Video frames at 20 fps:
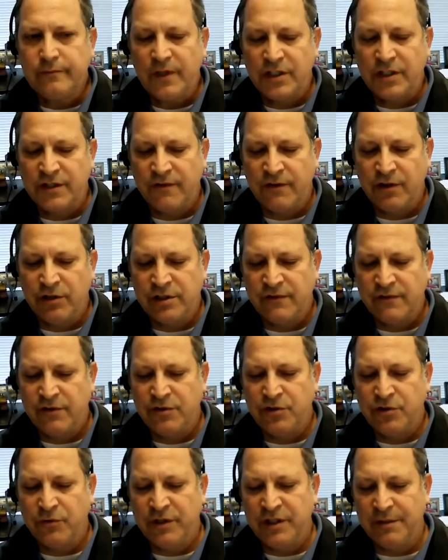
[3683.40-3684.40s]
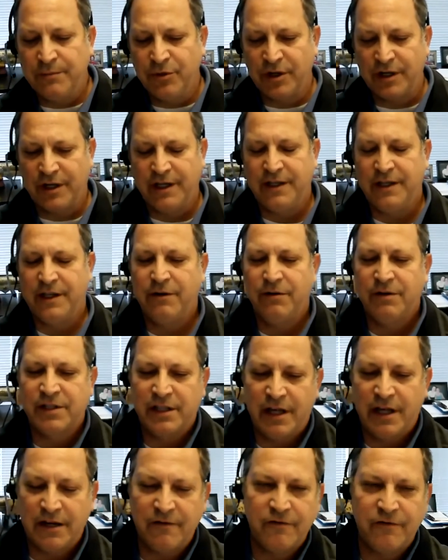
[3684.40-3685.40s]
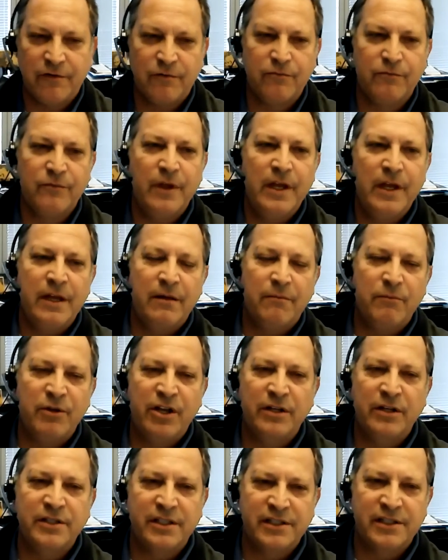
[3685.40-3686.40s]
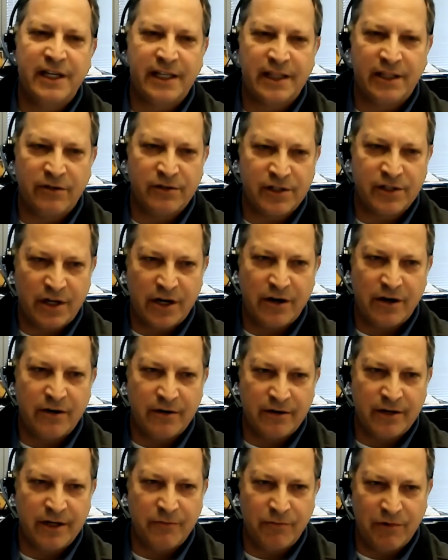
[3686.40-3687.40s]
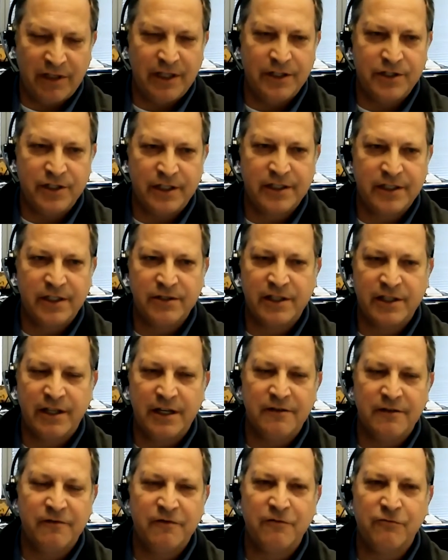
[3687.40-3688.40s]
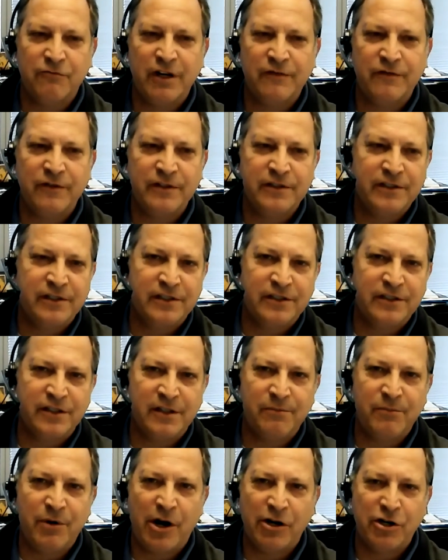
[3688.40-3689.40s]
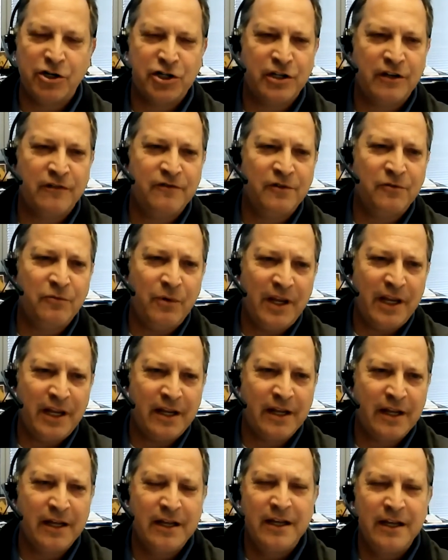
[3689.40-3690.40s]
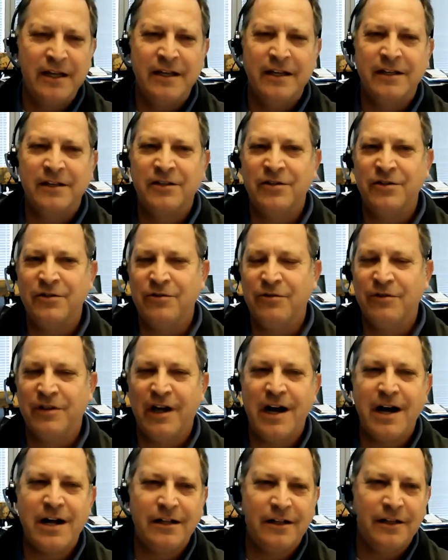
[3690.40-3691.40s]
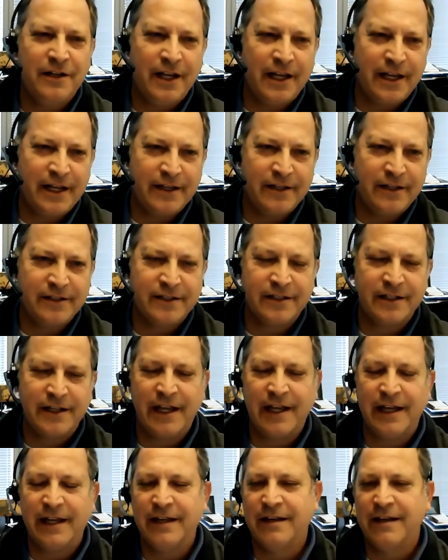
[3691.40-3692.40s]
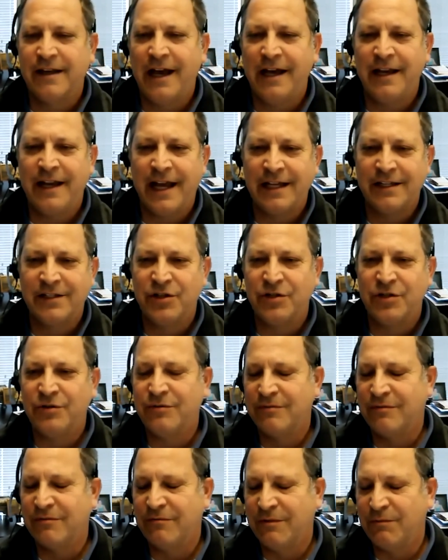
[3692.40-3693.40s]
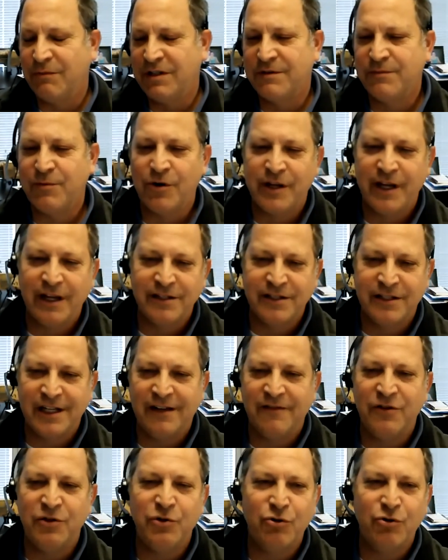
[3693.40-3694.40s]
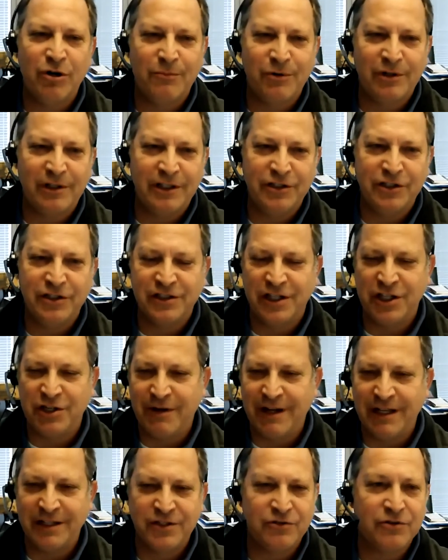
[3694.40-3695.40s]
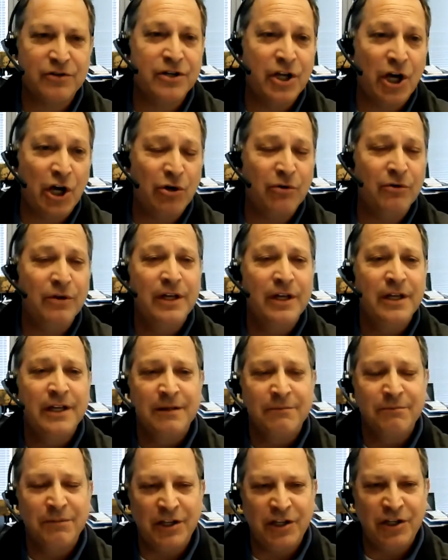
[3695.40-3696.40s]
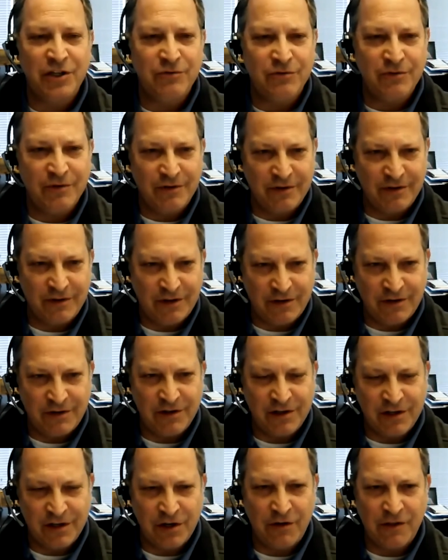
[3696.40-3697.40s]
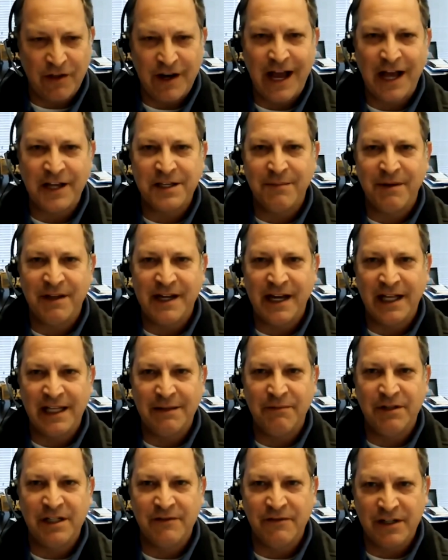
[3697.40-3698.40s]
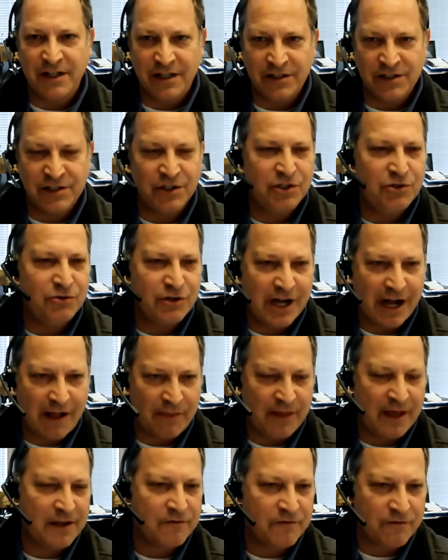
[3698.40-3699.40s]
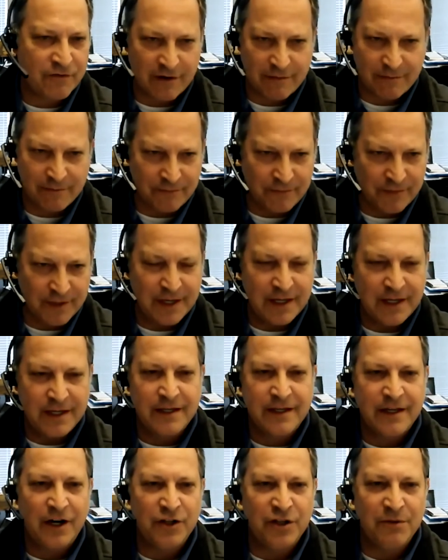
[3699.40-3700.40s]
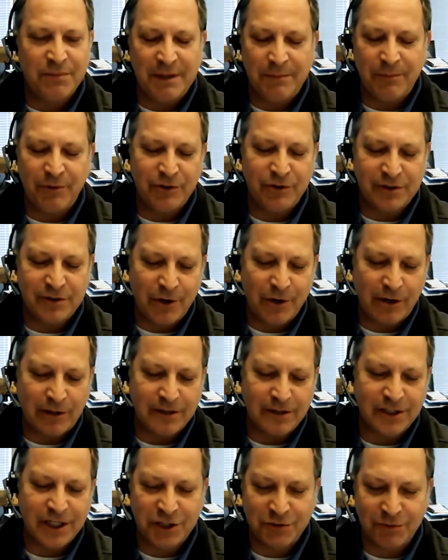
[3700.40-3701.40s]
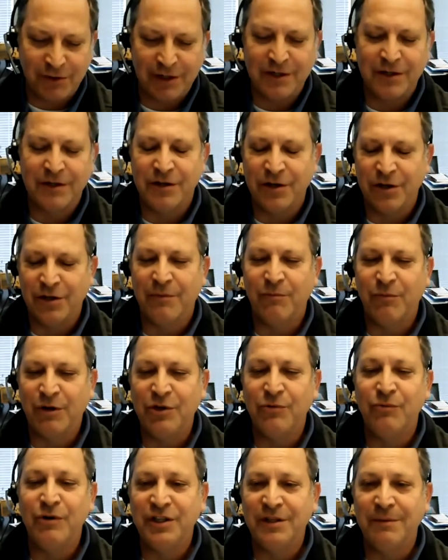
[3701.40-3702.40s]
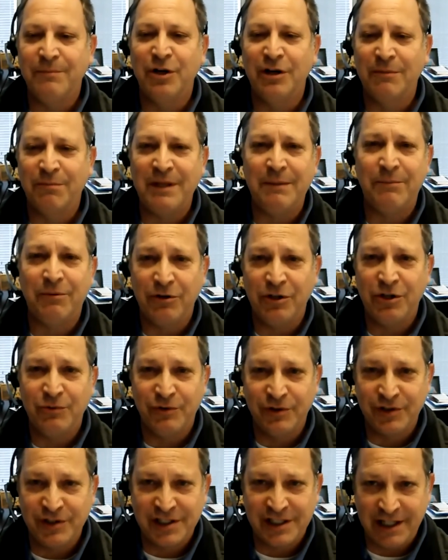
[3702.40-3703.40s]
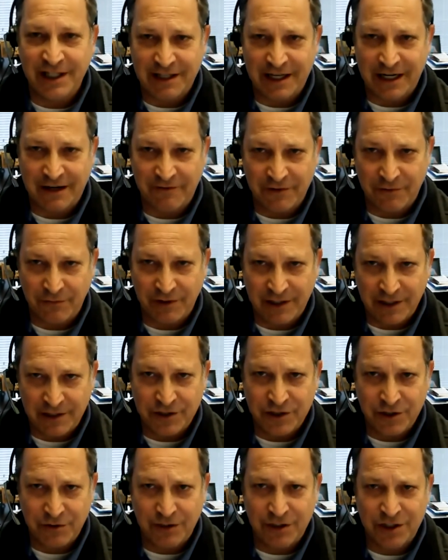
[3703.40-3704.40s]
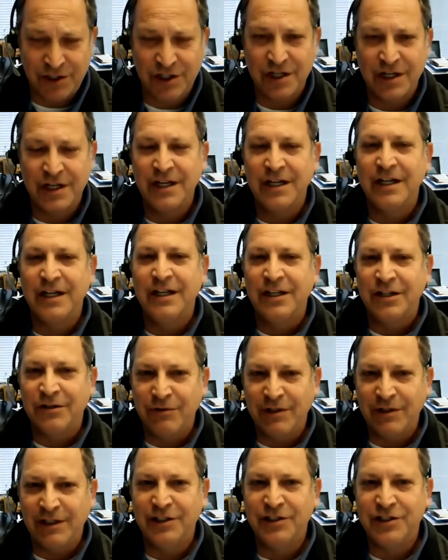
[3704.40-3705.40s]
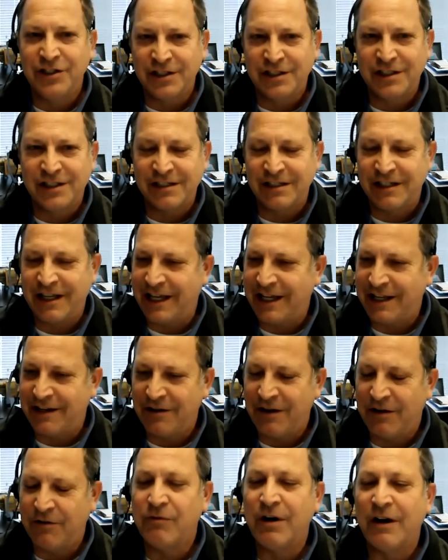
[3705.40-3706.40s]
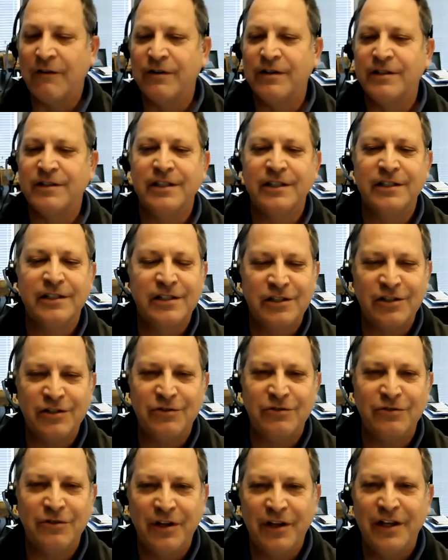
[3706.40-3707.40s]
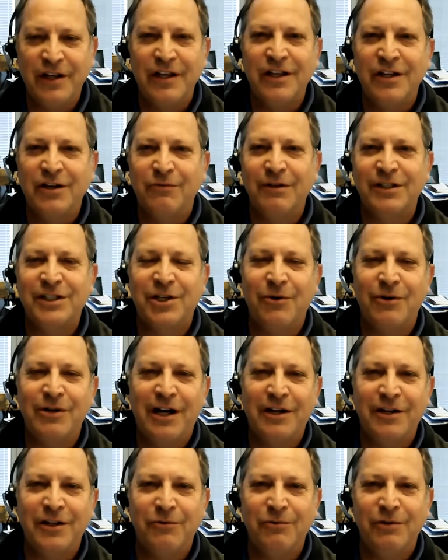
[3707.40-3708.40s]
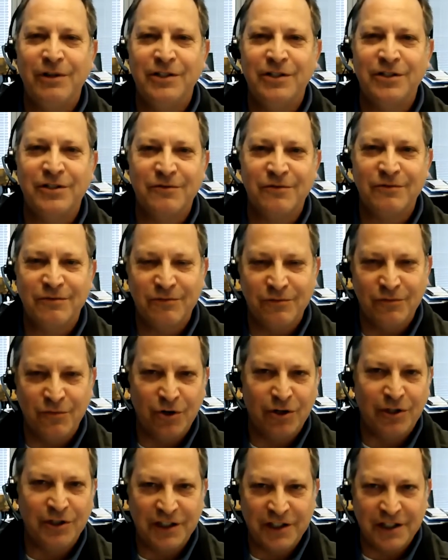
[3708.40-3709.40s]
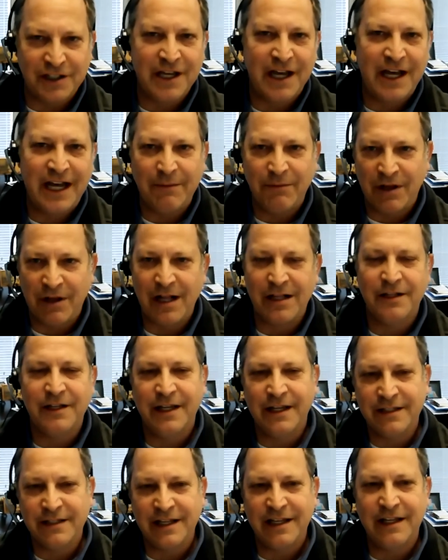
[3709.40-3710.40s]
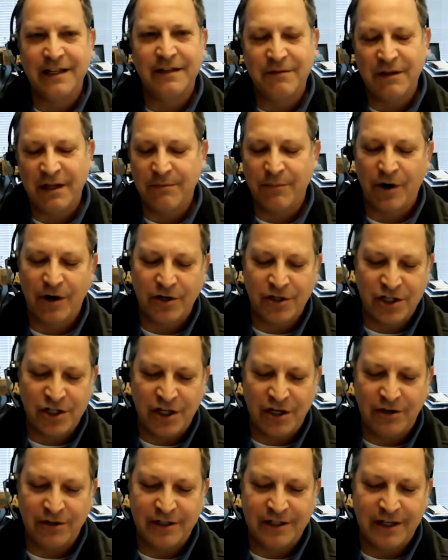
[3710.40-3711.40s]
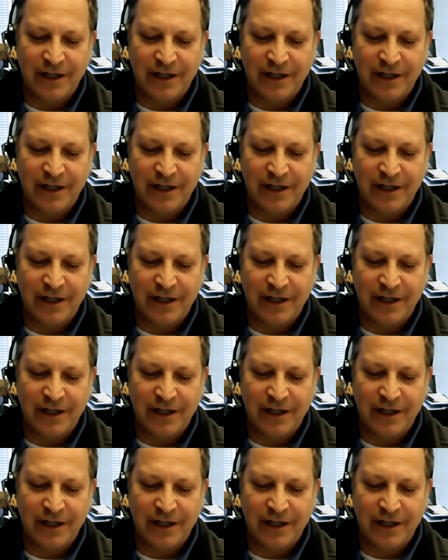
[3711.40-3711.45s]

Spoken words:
So for those of you who do read the book, there is a lot of, because the settlers are religious, there's a lot of references to the Parsha of the week, to the holidays. And I'd asked you when we spoke yesterday if you grew up religious, and you answered no, but you did know that had to be an element of it. And so you got that from other people you spoke to. So I just want to know that when you read the book, people, you will see a lot of Jewish religious and references to what's going on in the religious world at the time, holidays and Parshiot.